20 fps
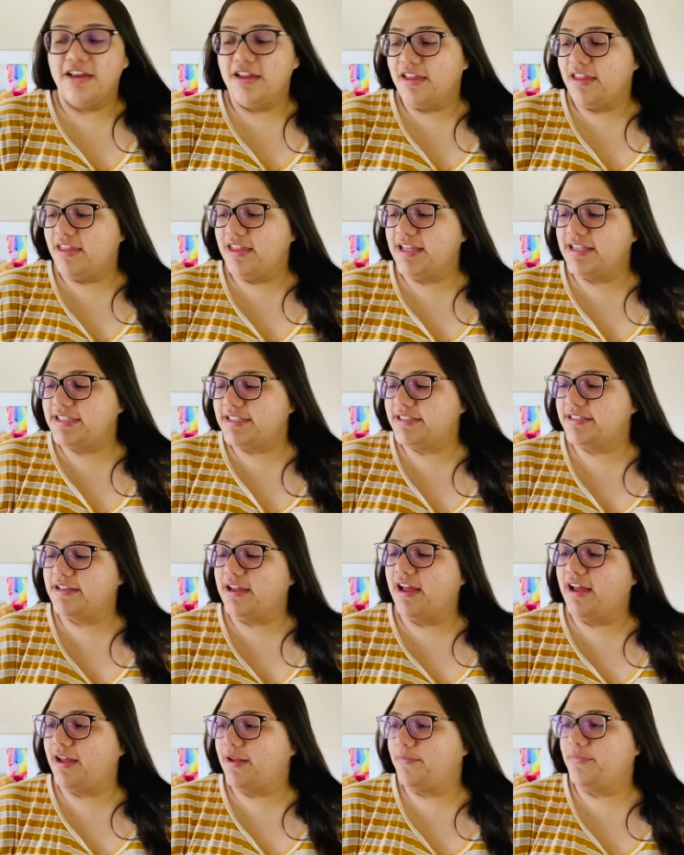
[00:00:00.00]
This
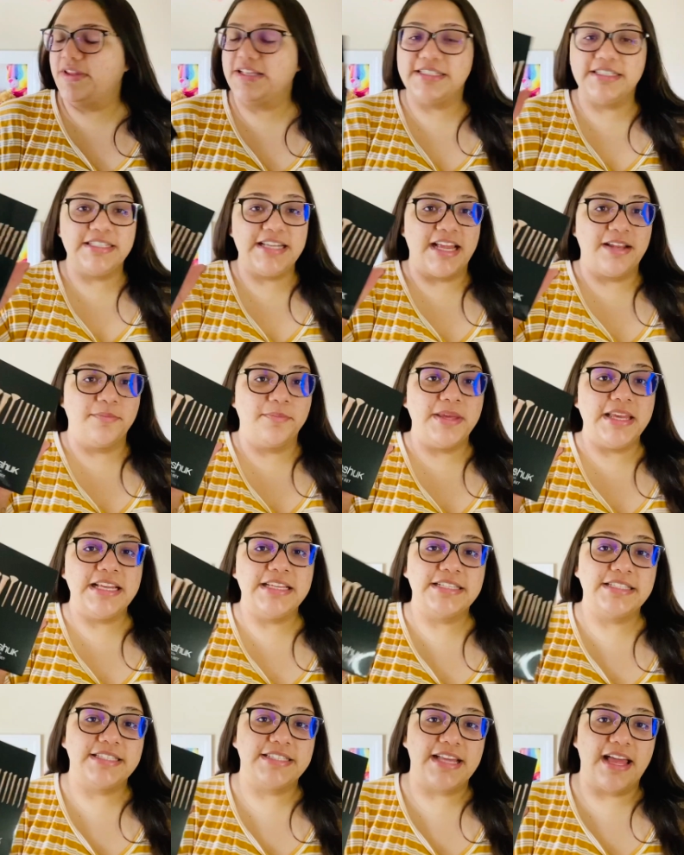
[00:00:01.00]
10-piece
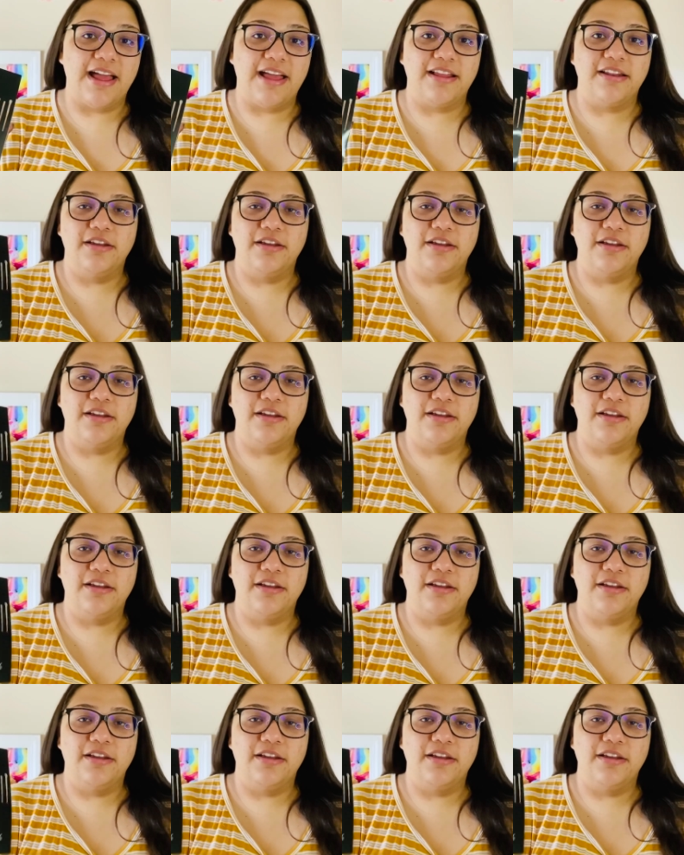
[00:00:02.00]
set,